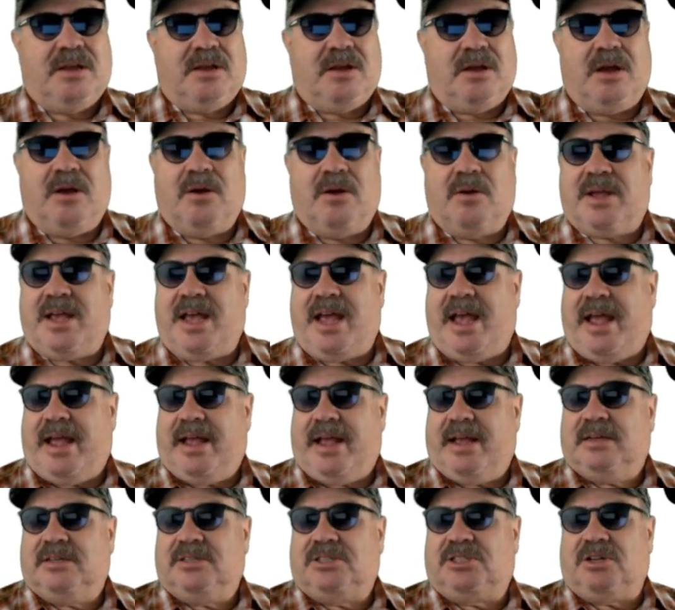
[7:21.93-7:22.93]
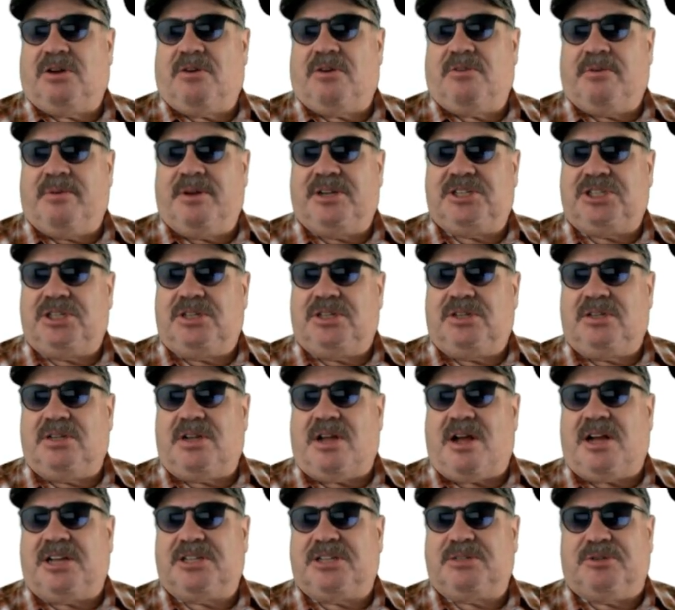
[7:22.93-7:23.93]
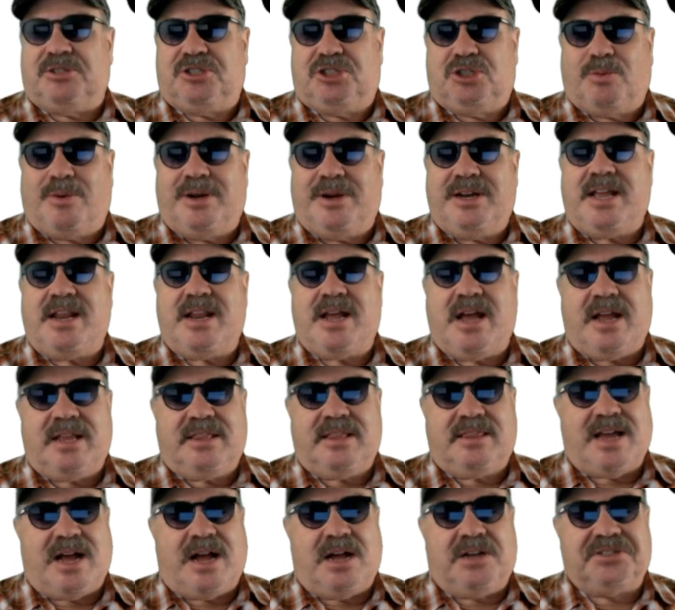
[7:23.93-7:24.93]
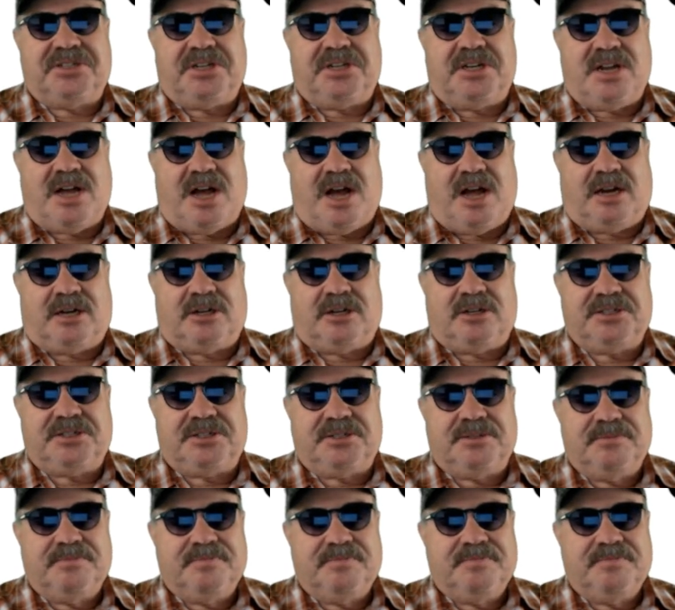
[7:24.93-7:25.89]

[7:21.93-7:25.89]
Okay, so the original loss was $29,000.